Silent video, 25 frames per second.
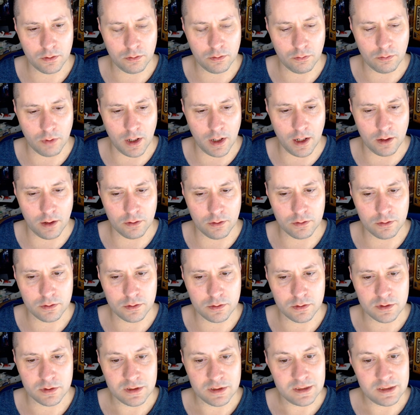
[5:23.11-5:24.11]
Wow.
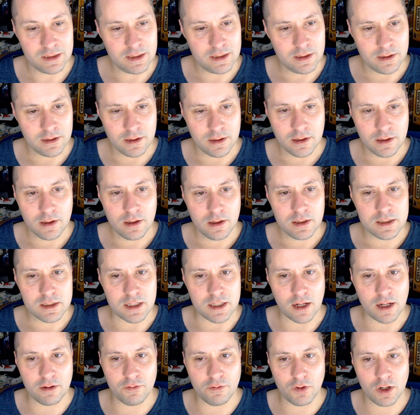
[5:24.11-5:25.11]
Not
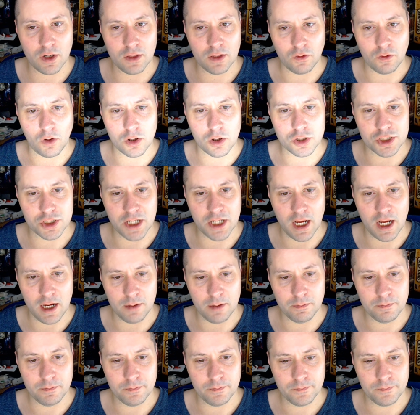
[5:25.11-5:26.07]
a very large game.